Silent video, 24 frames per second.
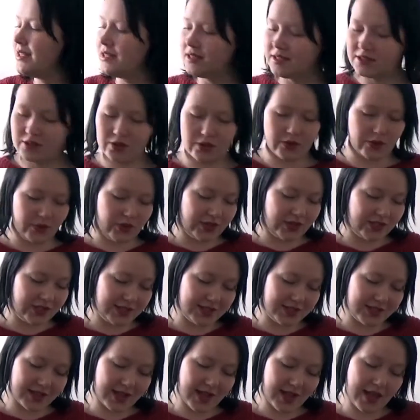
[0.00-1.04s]
So this
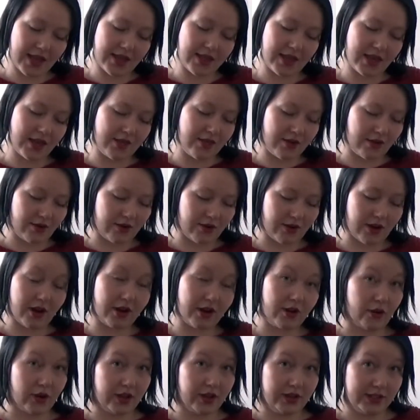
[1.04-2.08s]
is another
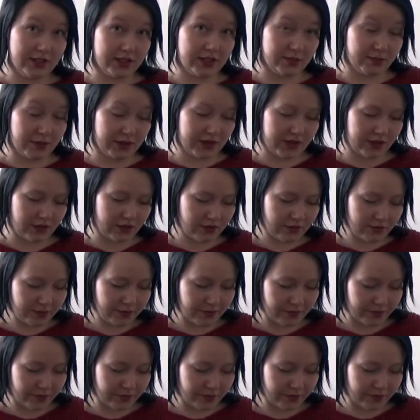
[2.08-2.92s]
Aroha Knits pattern,